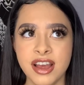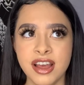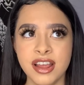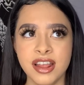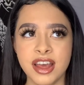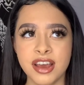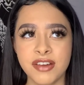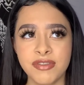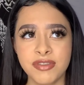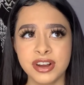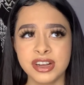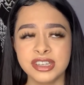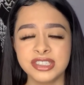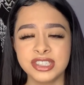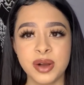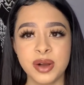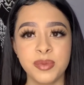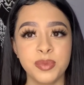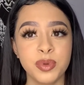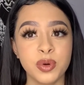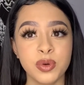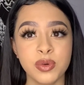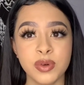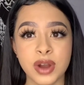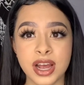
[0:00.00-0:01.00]
Like, for
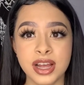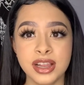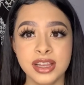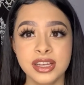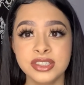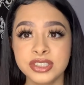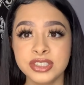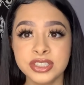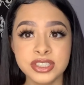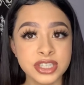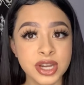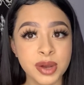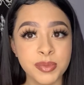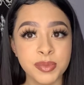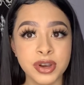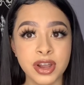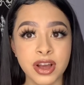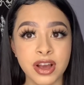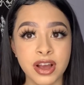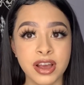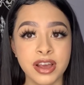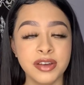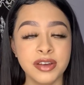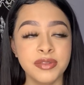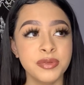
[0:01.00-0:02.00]
example, Riley's a
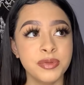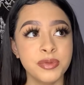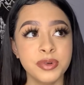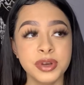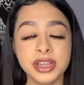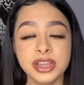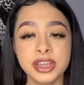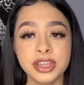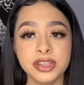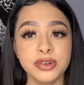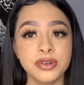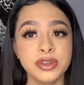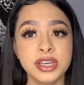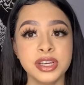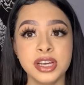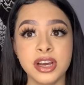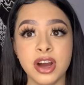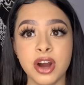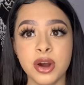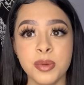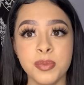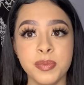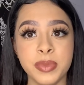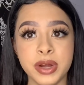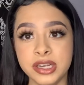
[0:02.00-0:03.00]
Gemini. We literally
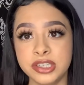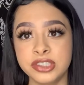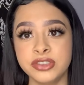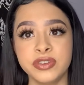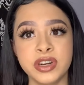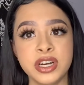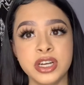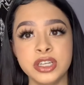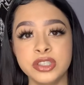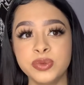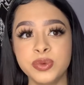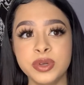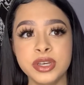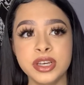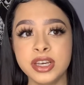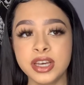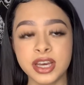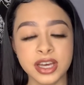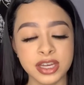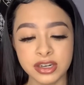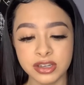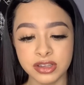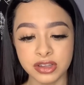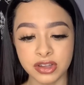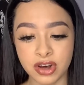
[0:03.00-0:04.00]
are best friends. We
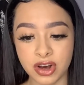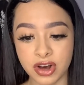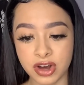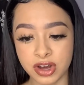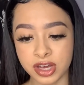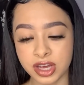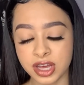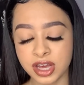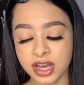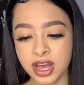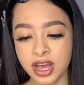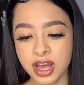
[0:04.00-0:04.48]
get along.